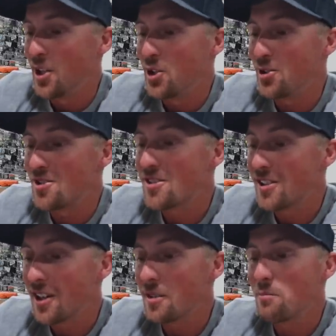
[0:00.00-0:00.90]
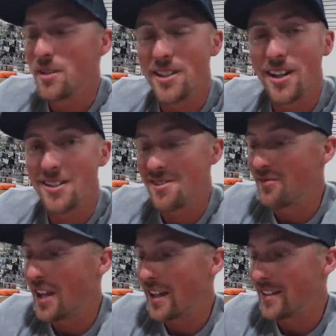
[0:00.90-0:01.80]
You're stuck because of
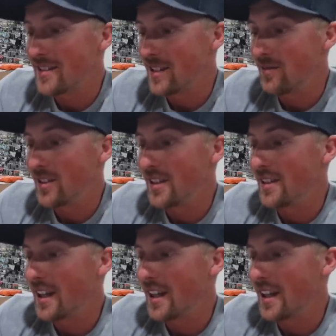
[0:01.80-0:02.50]
negativity.